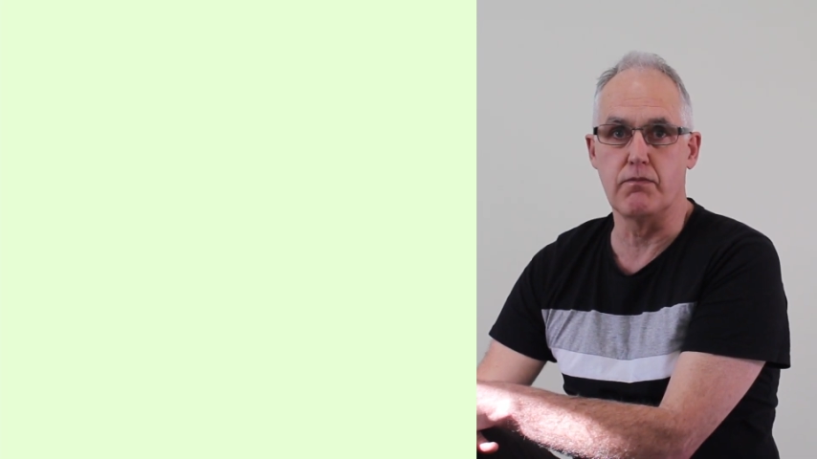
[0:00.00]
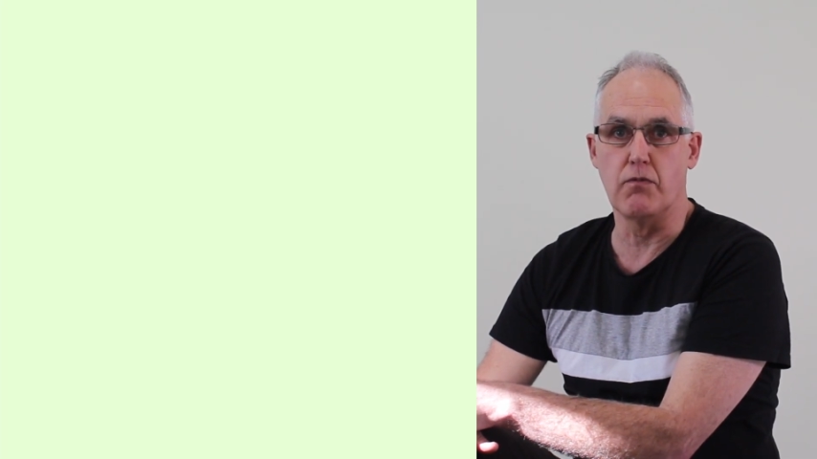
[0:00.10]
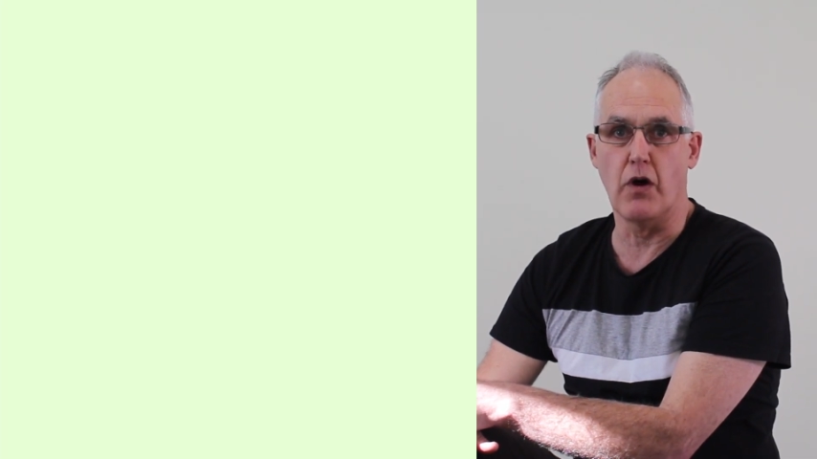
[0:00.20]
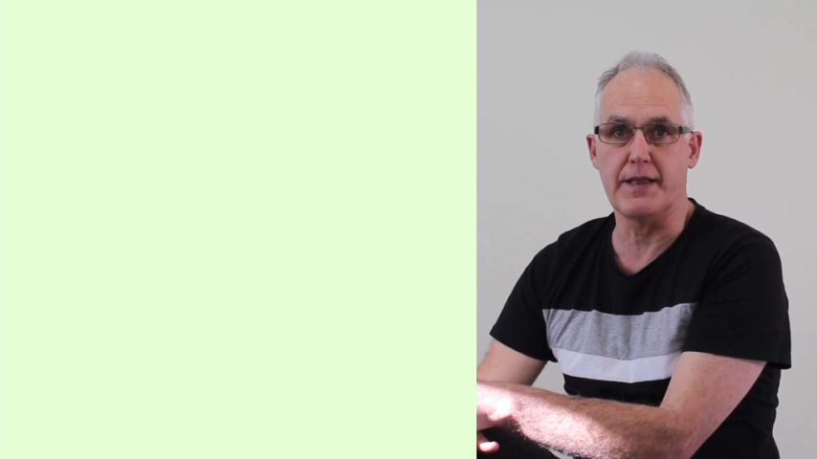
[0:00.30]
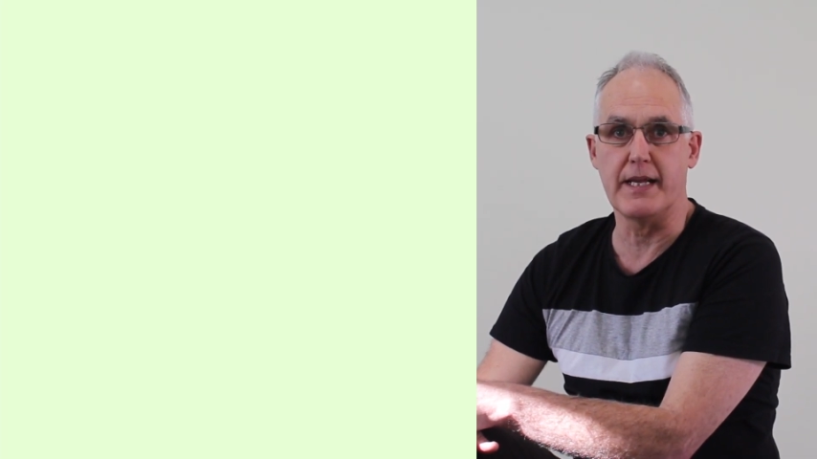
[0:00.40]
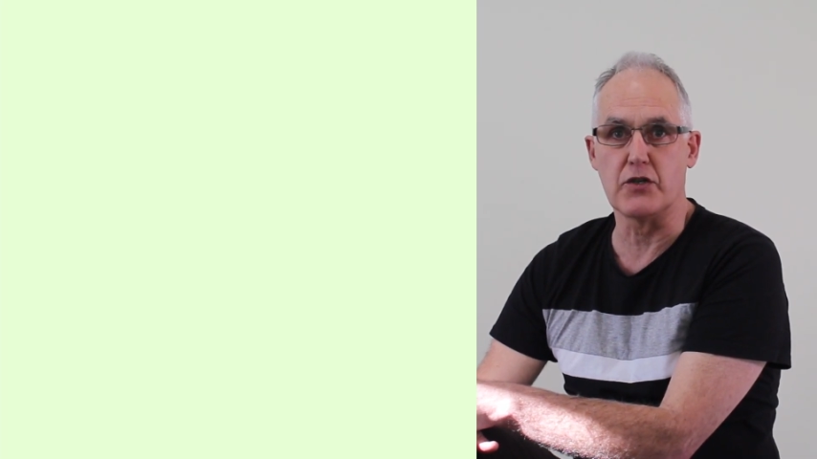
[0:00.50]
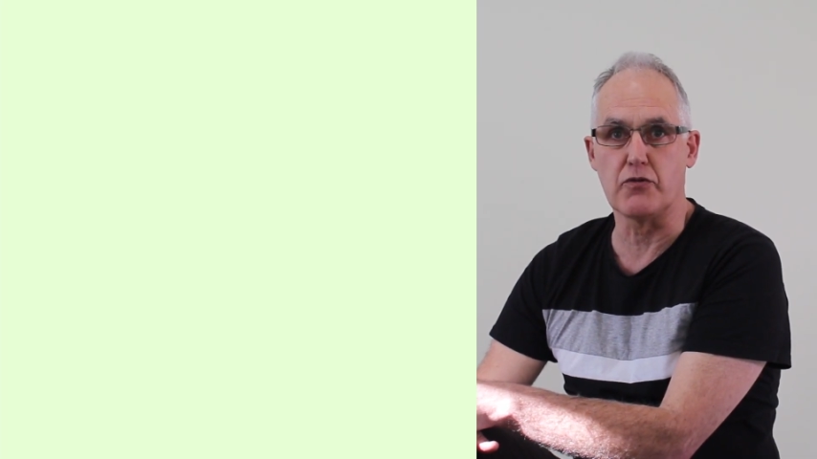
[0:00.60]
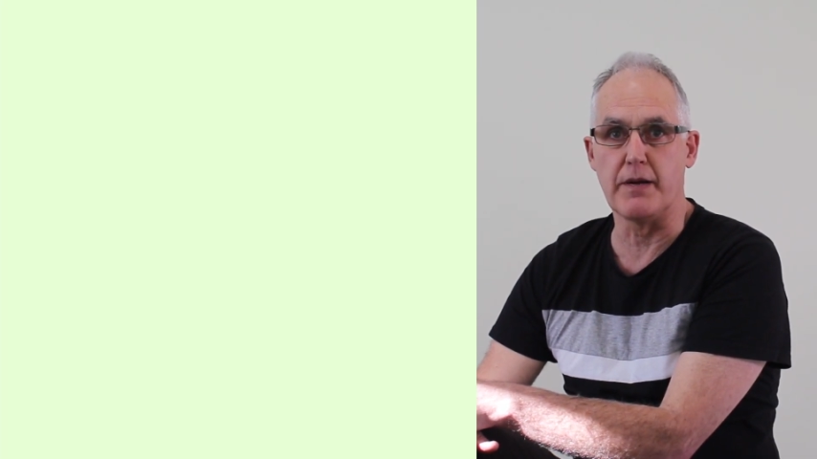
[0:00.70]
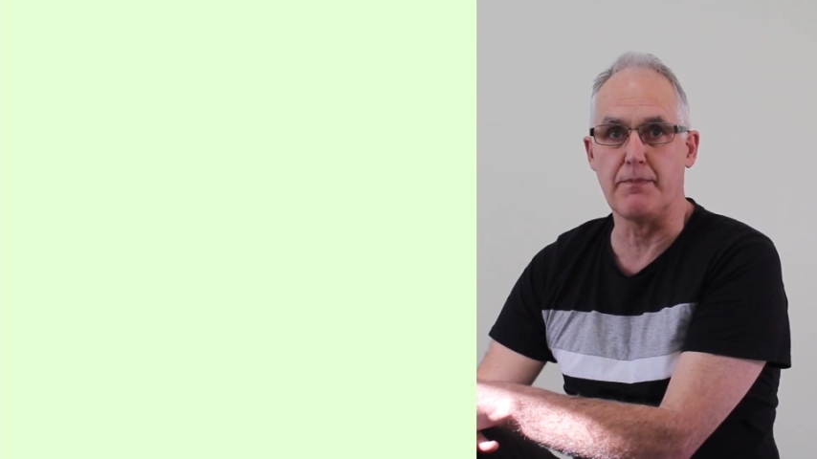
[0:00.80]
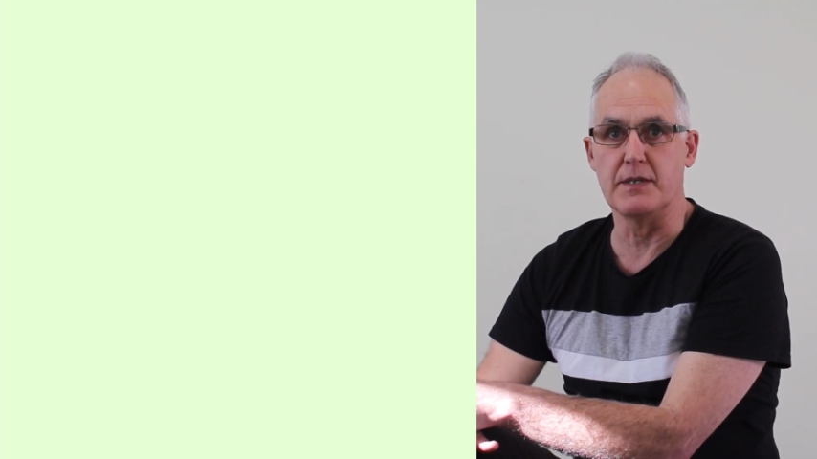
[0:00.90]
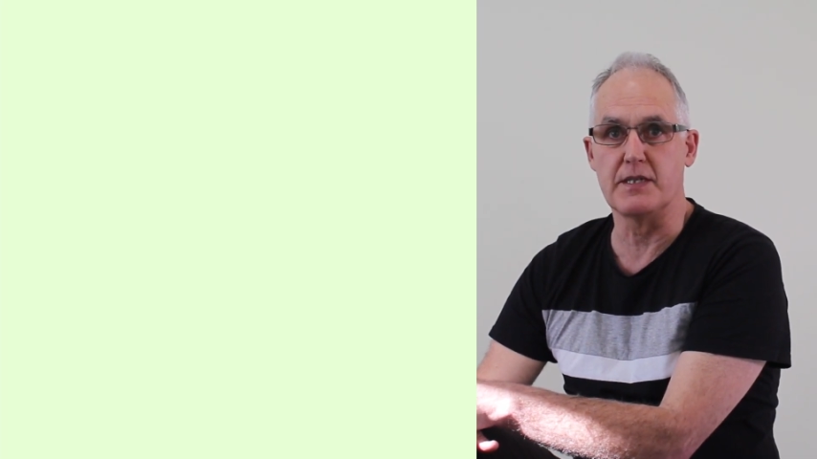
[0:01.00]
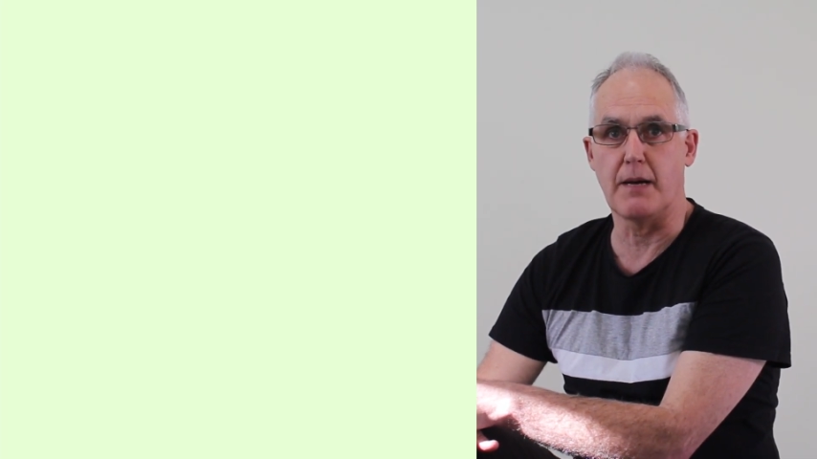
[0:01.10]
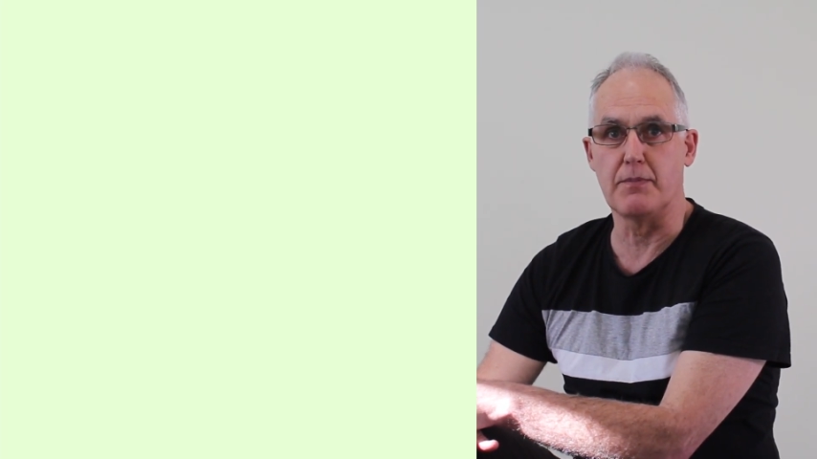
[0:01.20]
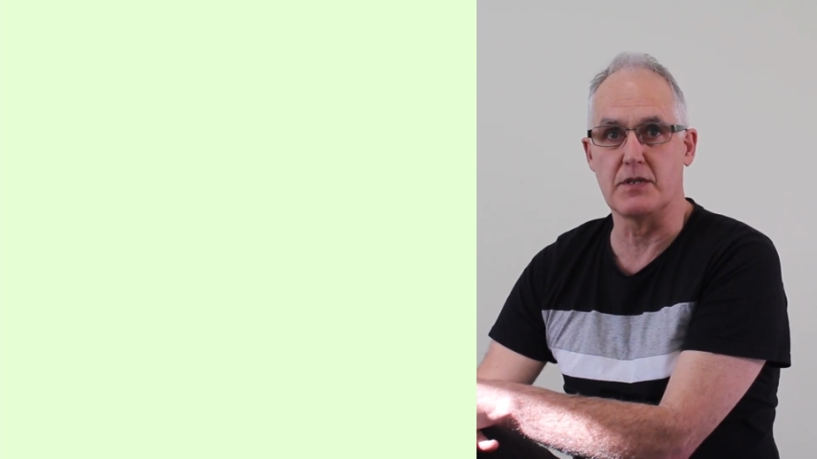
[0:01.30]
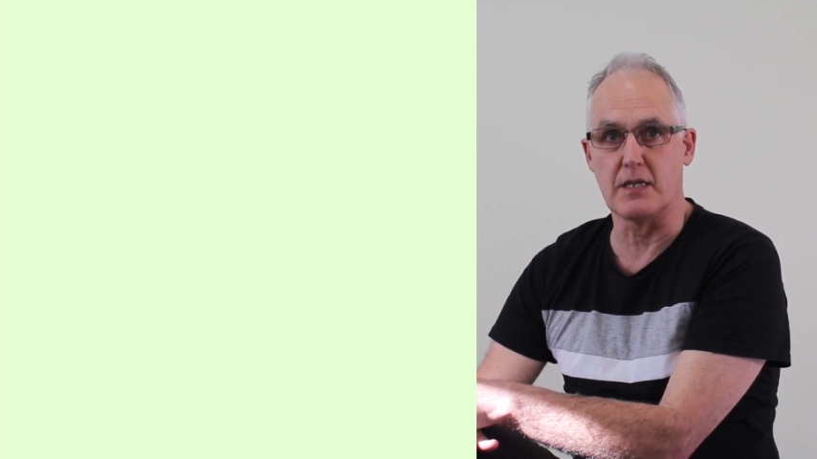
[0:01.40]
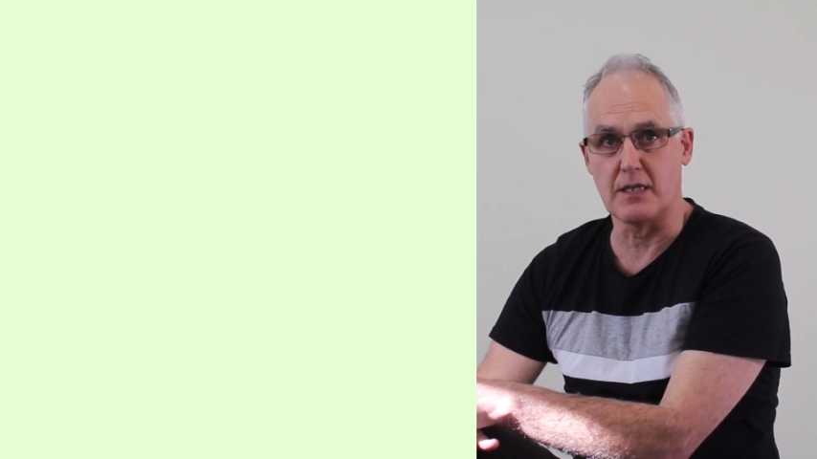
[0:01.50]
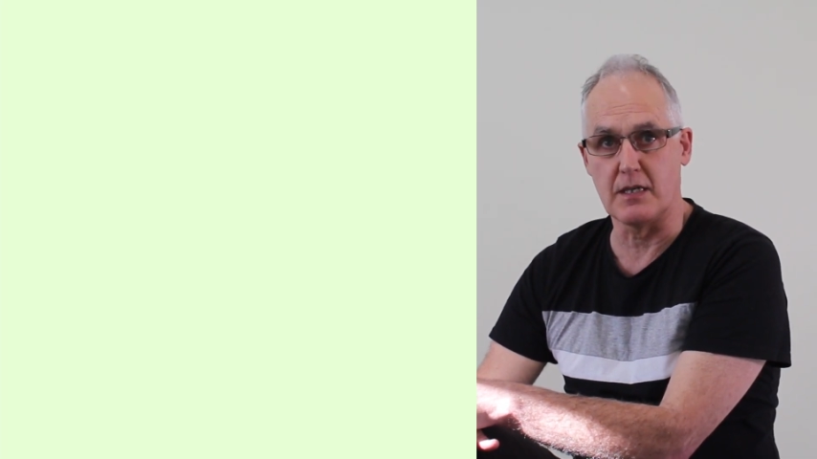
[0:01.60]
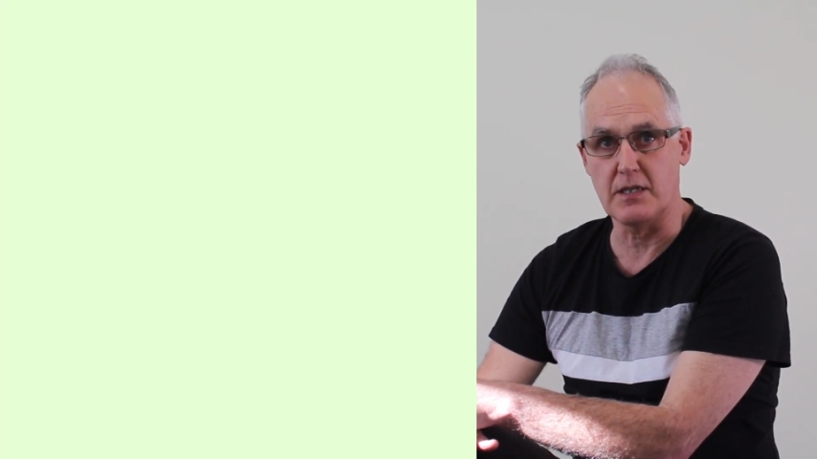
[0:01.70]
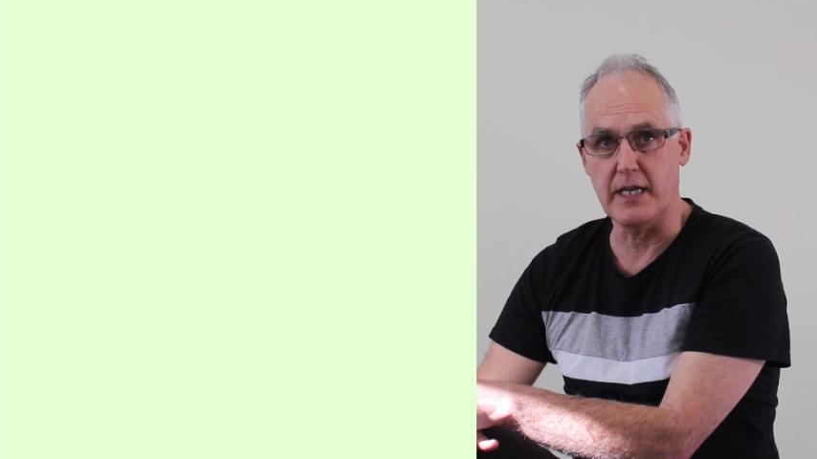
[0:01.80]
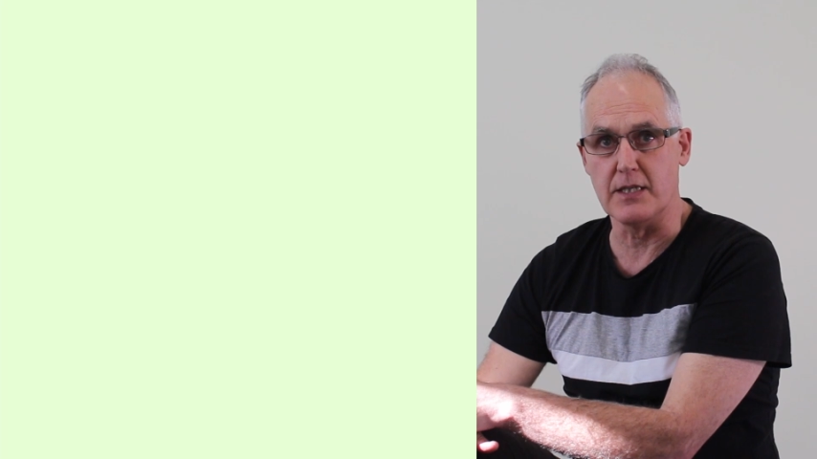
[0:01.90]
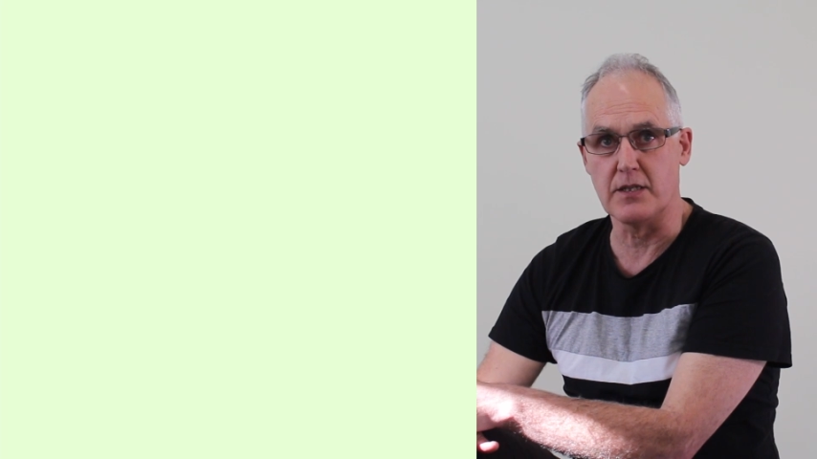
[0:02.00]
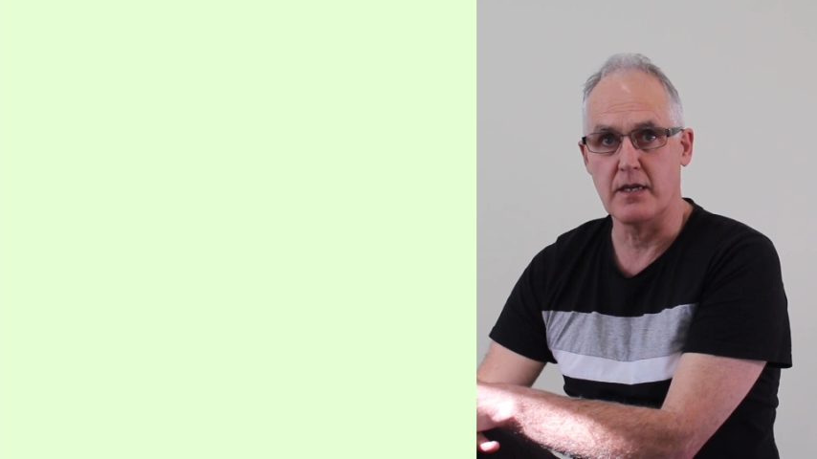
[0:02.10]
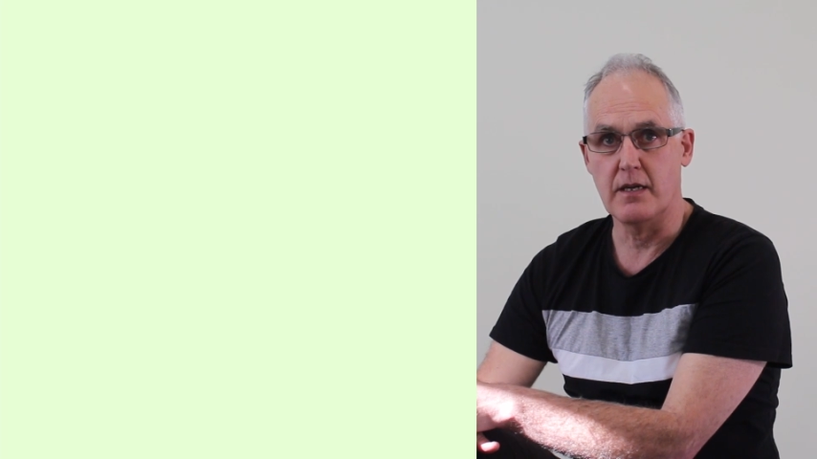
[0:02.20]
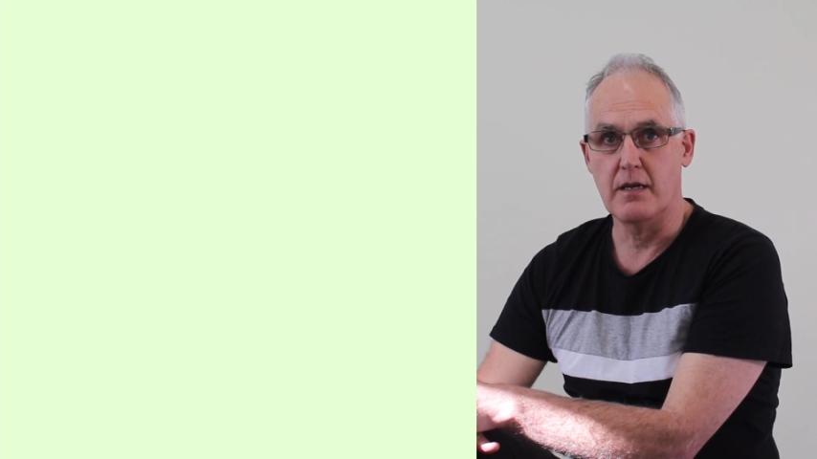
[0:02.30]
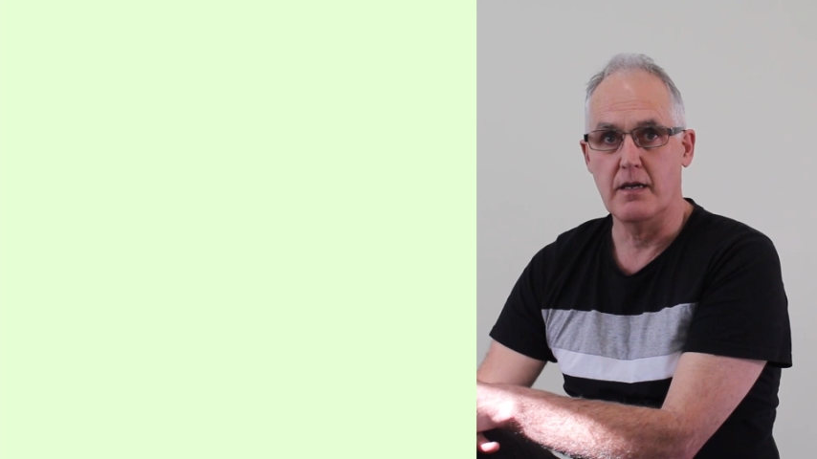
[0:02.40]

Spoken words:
write their treatments up as a success.